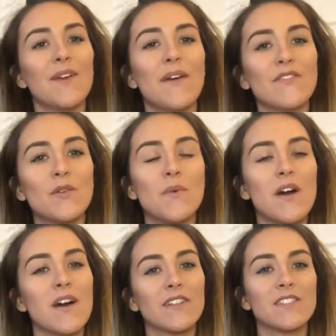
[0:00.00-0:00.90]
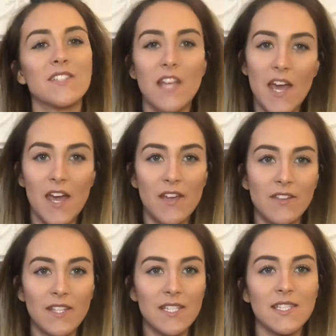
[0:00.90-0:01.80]
everyone,
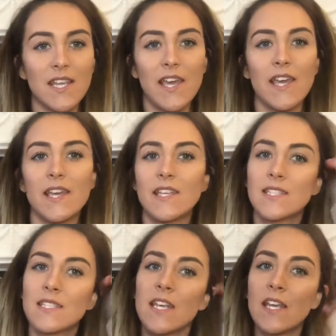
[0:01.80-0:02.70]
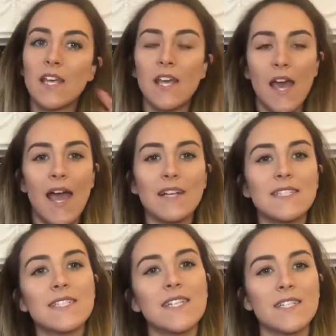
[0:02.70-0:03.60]
so this is a
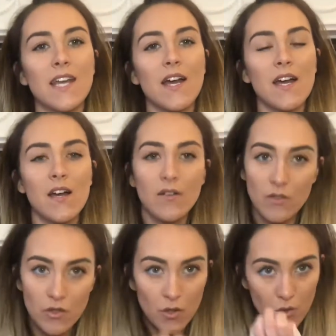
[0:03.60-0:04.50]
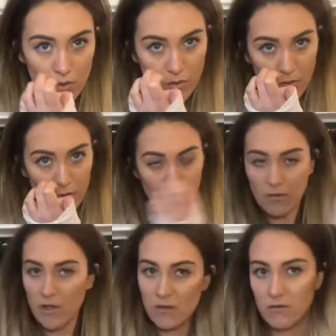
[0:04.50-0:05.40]
sit down talk with,
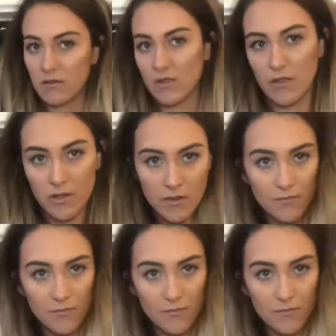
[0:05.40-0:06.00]
oh god.